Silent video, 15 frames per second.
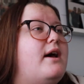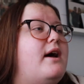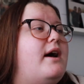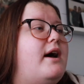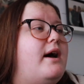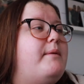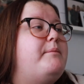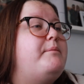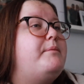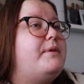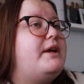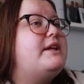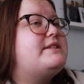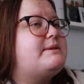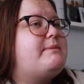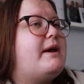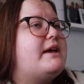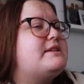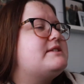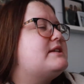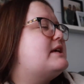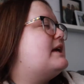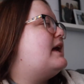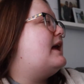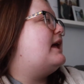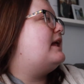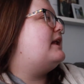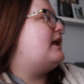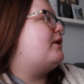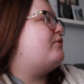Um, it's a mess,
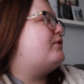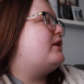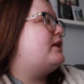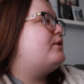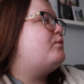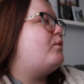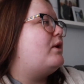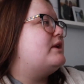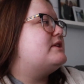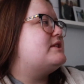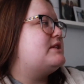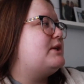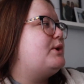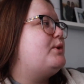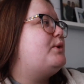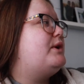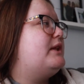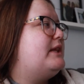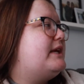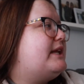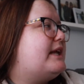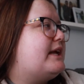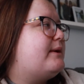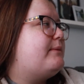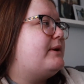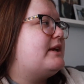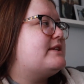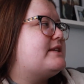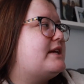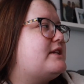and I really want to clean it
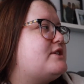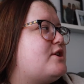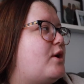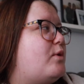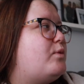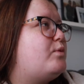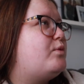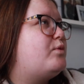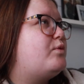because I don't,